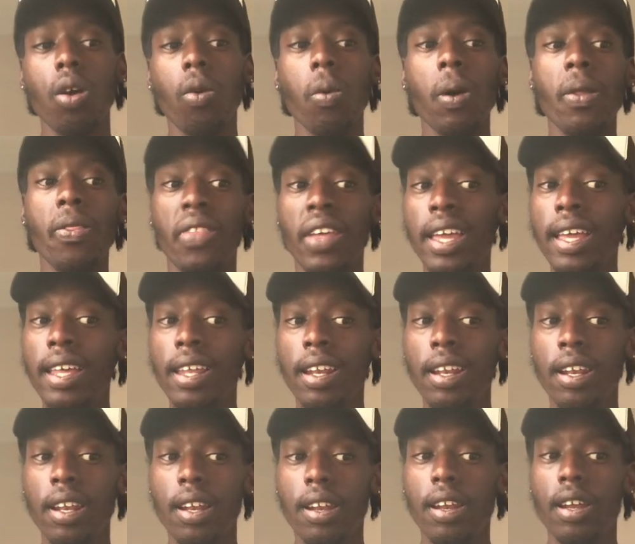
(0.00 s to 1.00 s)

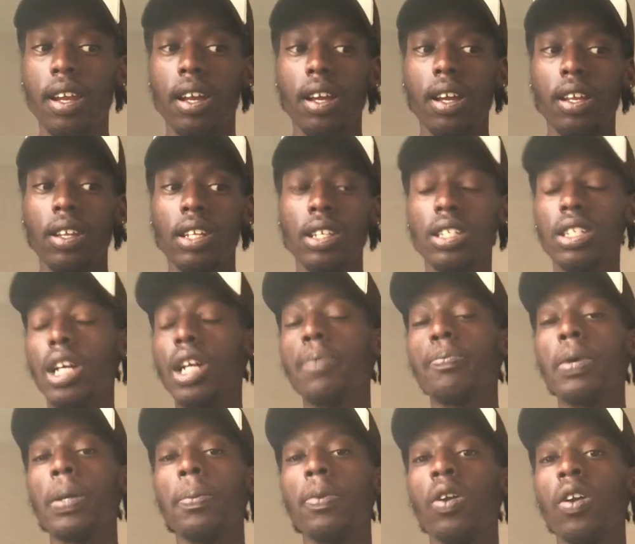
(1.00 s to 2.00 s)
within the certain
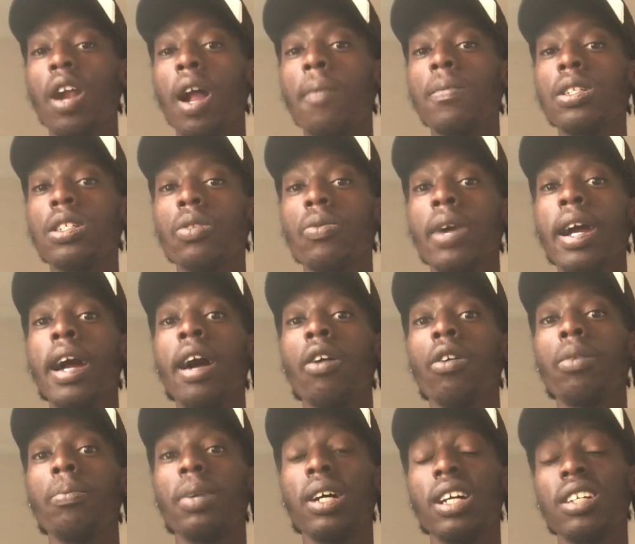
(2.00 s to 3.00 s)
people that I was
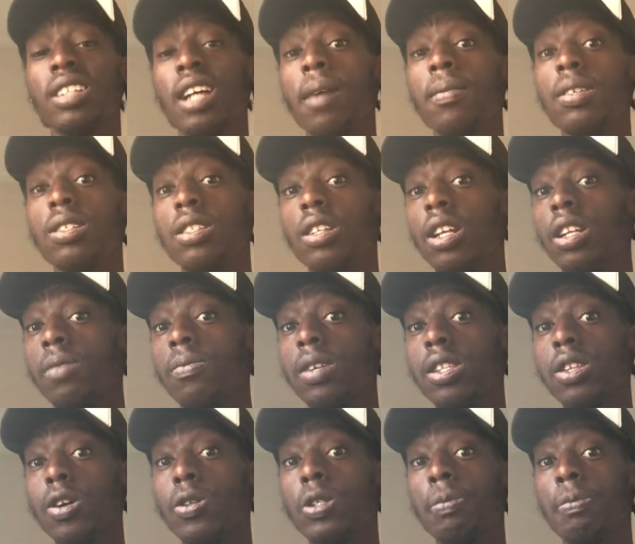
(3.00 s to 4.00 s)
around, because I was dealing
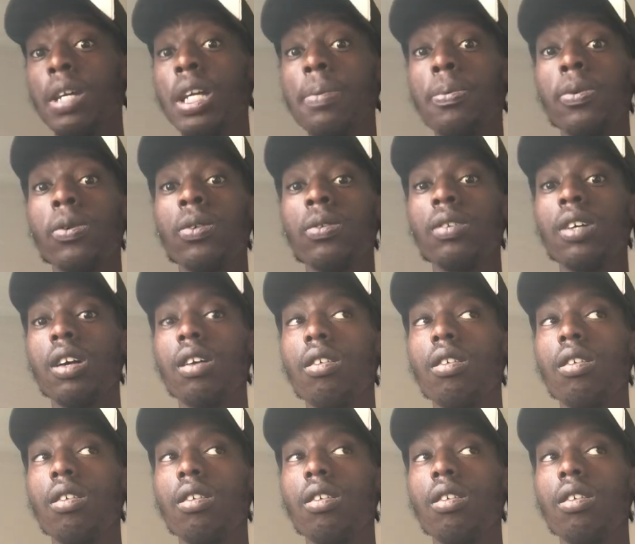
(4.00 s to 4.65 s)
with those people,